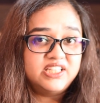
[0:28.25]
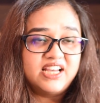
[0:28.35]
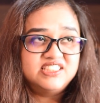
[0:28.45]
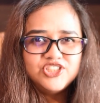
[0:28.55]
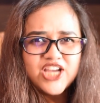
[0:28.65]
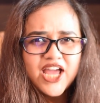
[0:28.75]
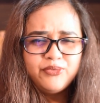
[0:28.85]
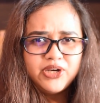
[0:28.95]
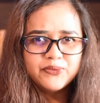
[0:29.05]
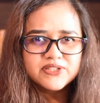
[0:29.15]
Yeah,
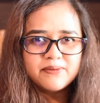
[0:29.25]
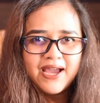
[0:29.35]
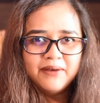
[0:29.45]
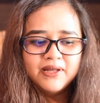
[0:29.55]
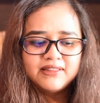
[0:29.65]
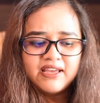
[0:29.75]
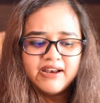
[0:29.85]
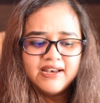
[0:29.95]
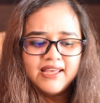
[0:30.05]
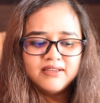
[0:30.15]
January was a bad month. I
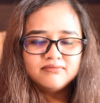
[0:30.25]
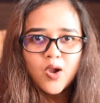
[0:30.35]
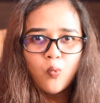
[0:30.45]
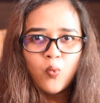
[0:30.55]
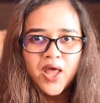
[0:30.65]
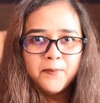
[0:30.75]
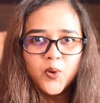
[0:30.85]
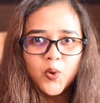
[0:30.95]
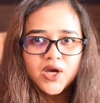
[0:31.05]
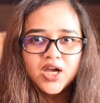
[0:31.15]
read like 1
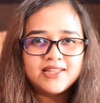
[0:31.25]
book.